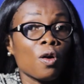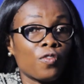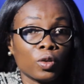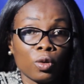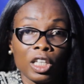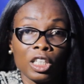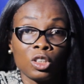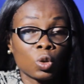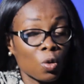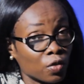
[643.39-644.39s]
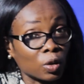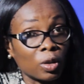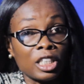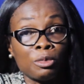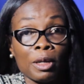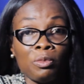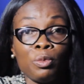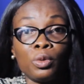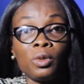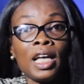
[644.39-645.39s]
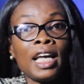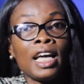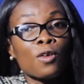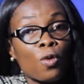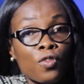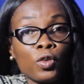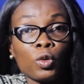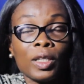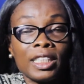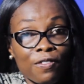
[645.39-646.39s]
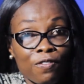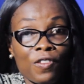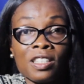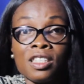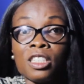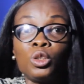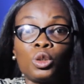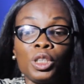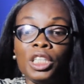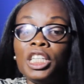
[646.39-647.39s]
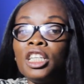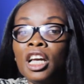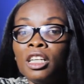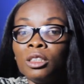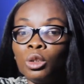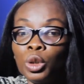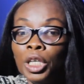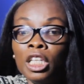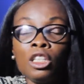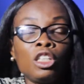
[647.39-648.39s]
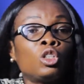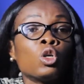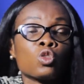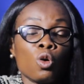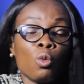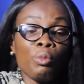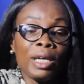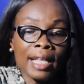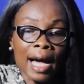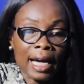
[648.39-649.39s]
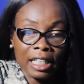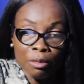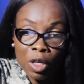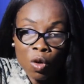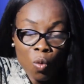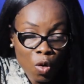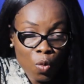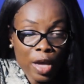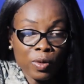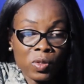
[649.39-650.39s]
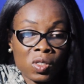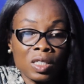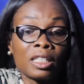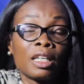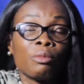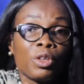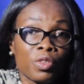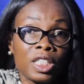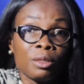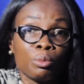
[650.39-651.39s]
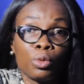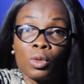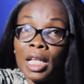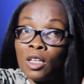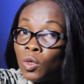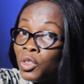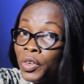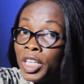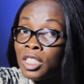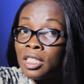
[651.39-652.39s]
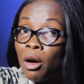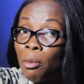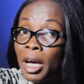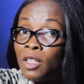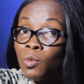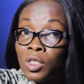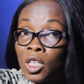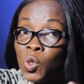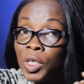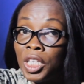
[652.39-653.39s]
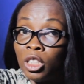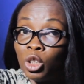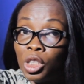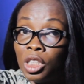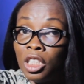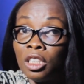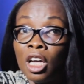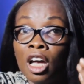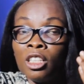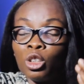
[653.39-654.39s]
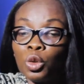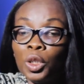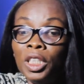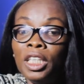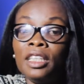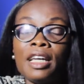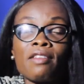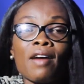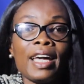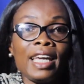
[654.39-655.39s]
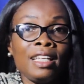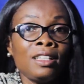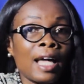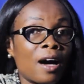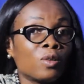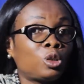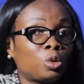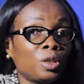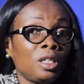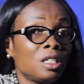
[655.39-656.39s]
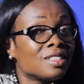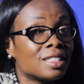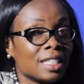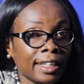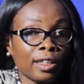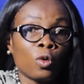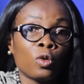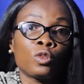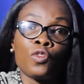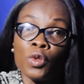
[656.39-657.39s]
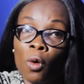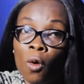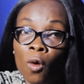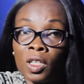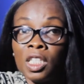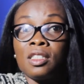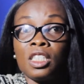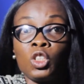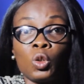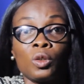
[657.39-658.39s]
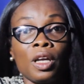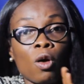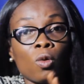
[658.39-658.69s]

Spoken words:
Go for knowledge. Go for knowledge, my people. Go for knowledge. Invest in training. Training does not mean academic work where you sit down and be reading book. That's what rings in our mind most times we hear training. Training, there are in-house training tailored for your organization.